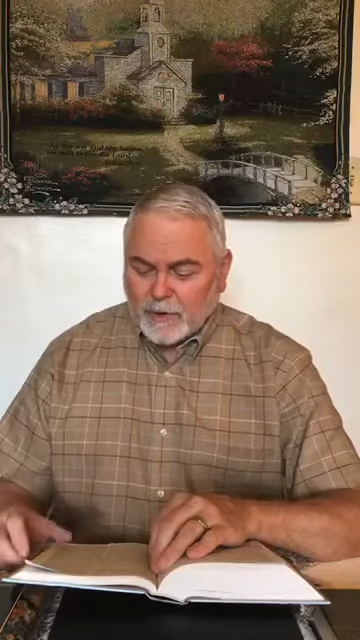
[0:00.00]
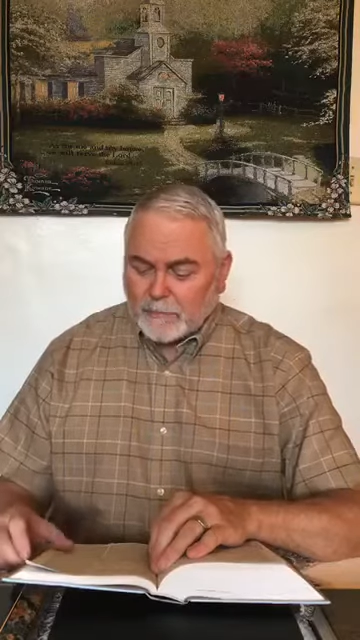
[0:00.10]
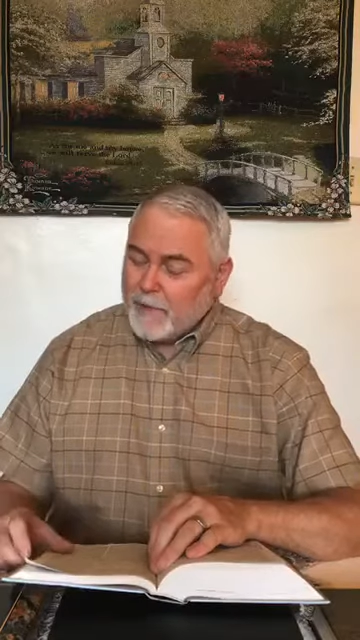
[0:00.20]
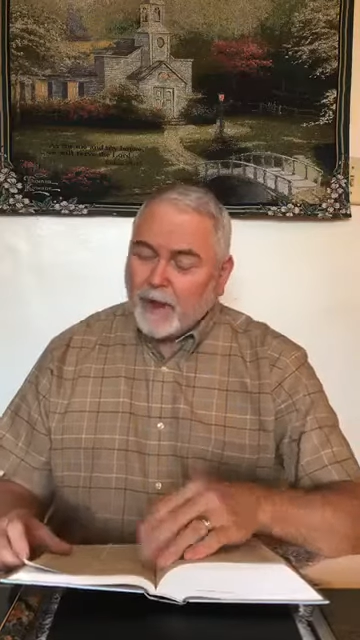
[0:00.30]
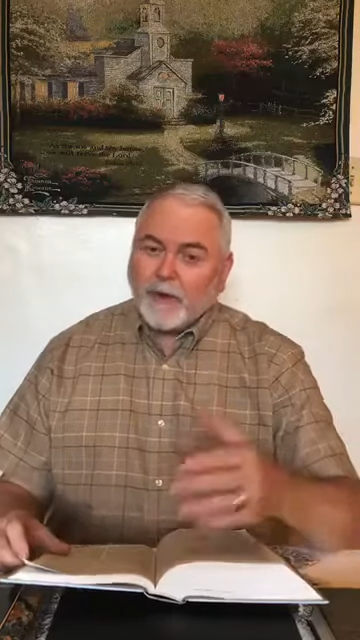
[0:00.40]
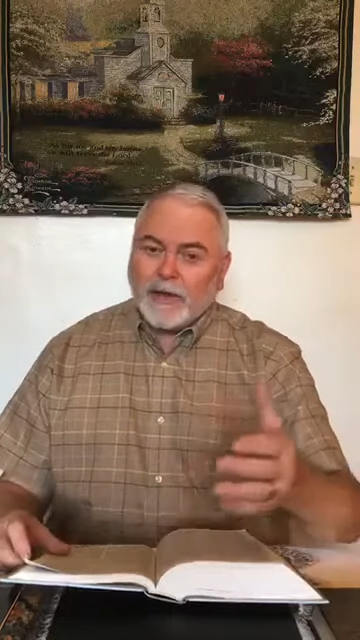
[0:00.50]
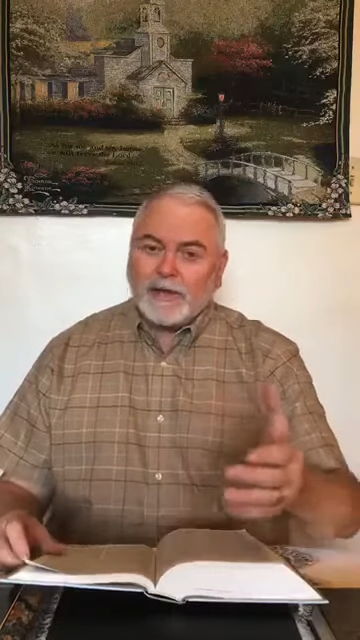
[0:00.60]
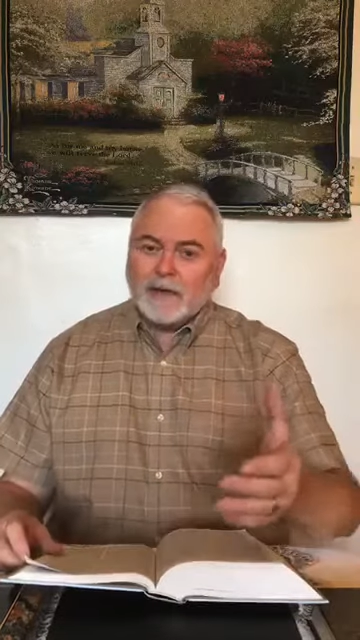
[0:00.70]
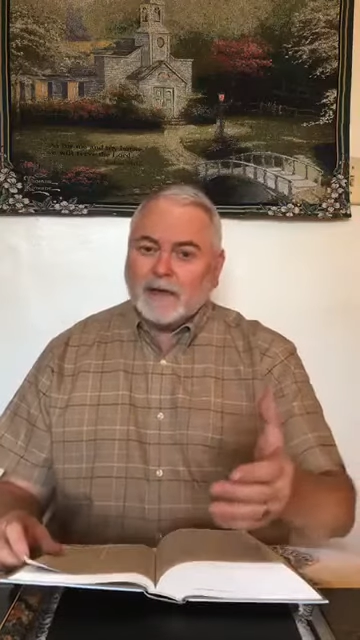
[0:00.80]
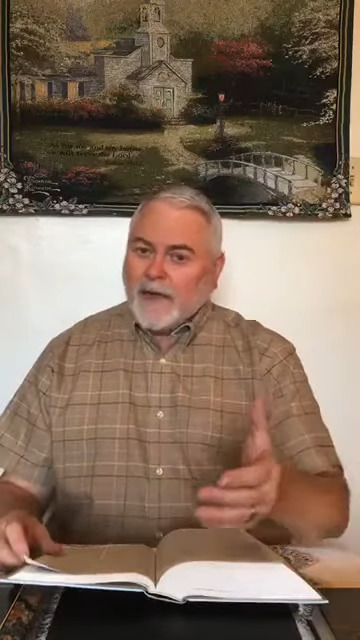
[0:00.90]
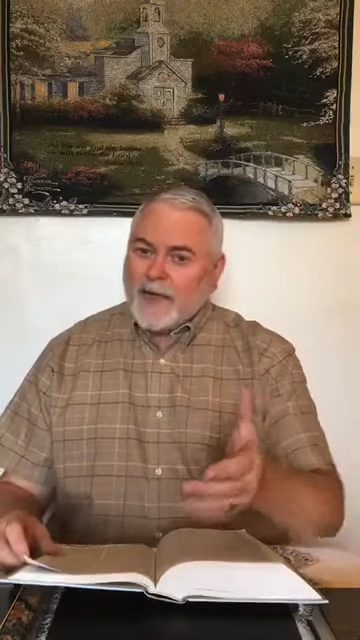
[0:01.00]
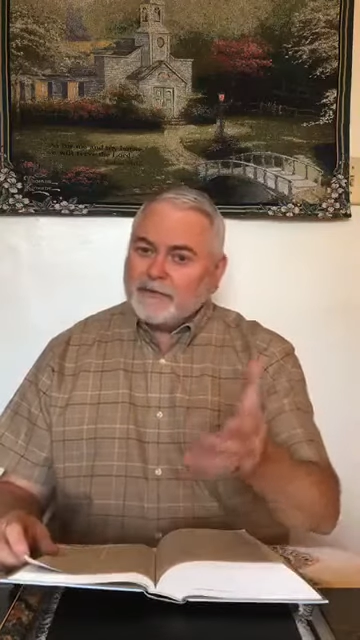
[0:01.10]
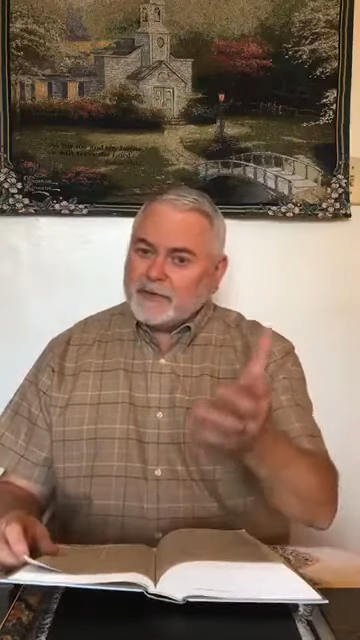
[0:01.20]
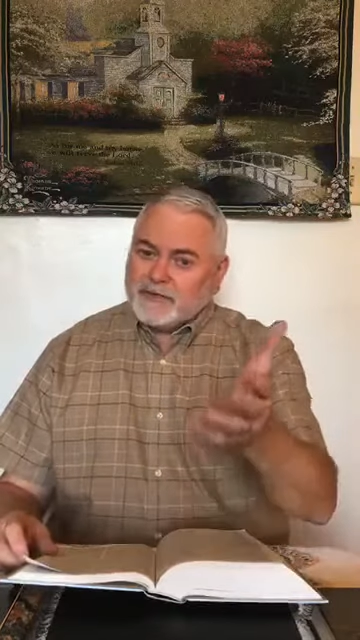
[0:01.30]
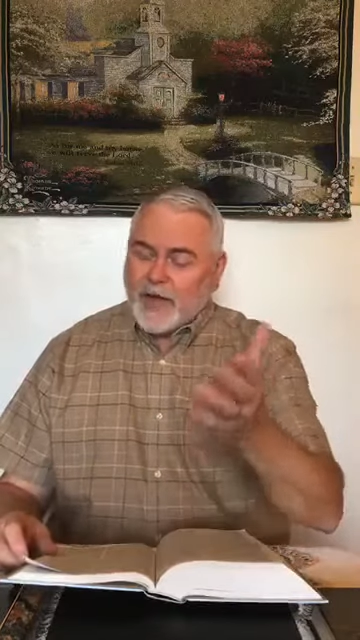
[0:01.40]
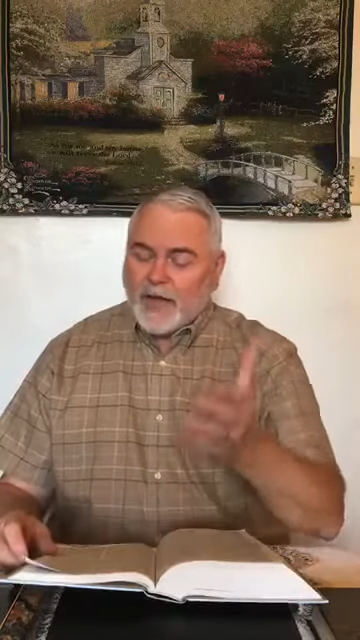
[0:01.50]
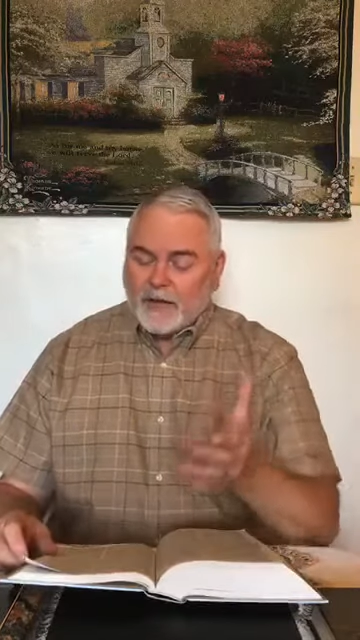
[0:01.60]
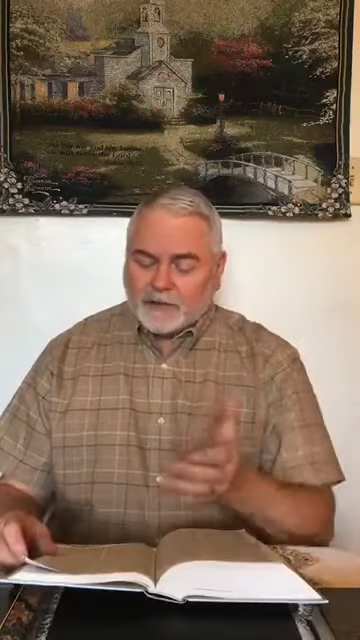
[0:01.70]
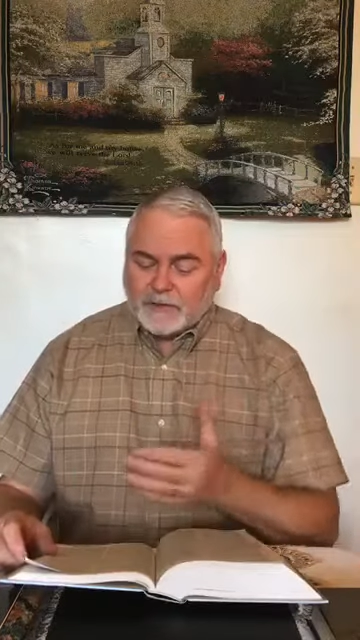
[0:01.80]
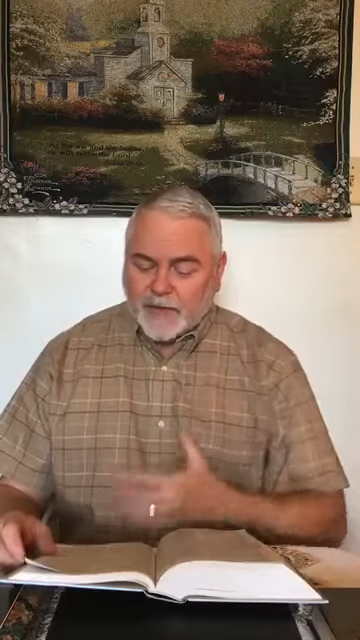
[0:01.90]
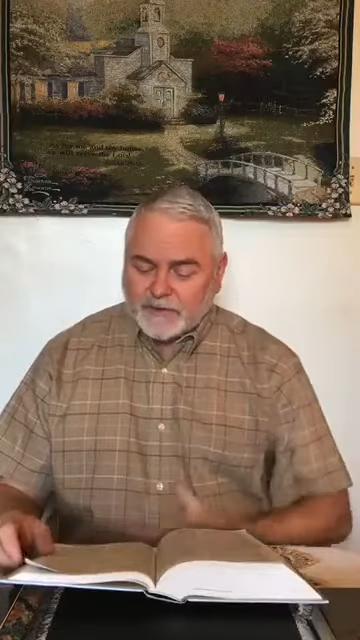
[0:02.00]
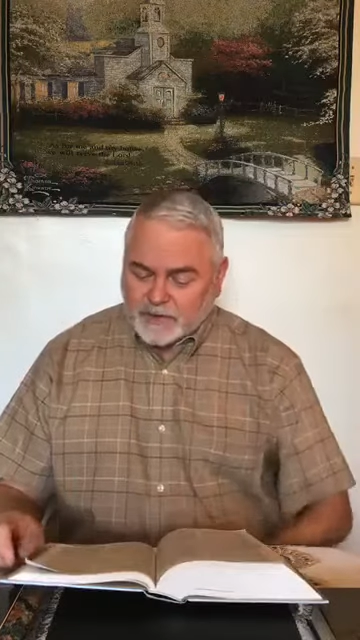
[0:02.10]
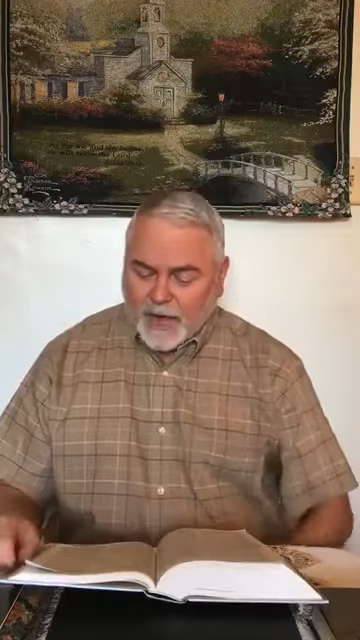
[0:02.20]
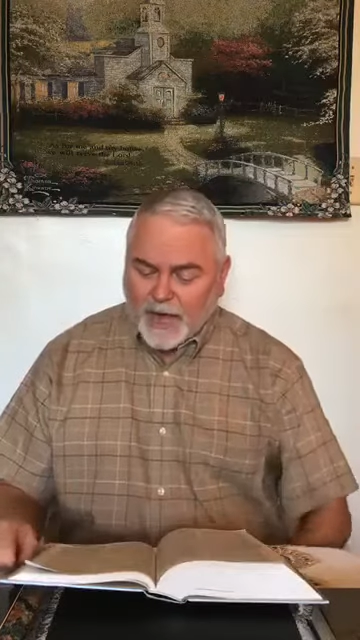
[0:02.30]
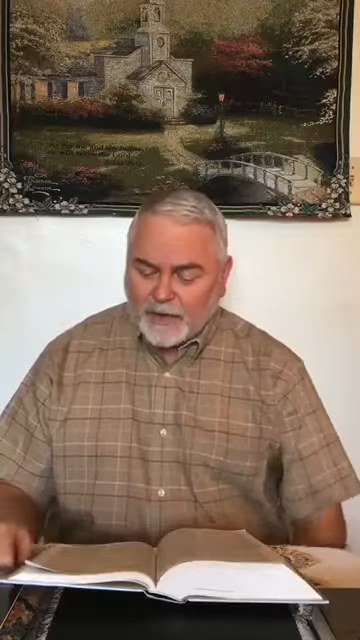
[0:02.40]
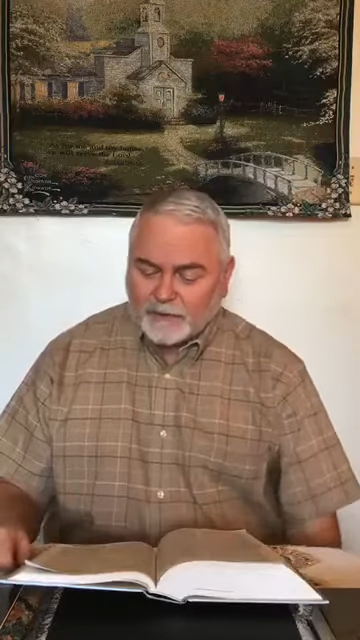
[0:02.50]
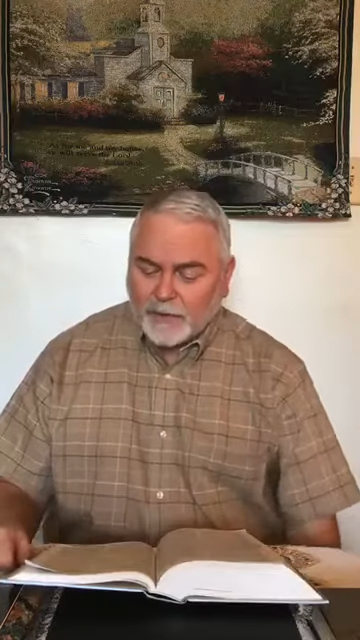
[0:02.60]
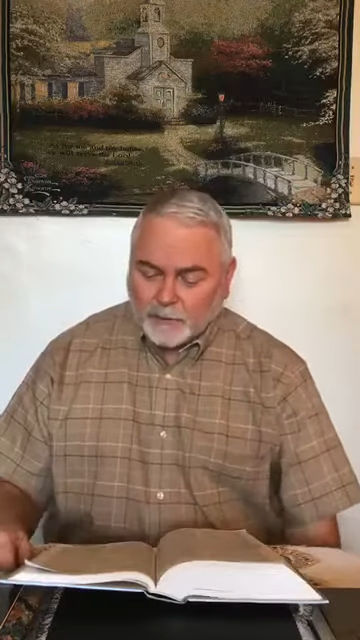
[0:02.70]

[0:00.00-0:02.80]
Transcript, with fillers: Mary had the child, and that child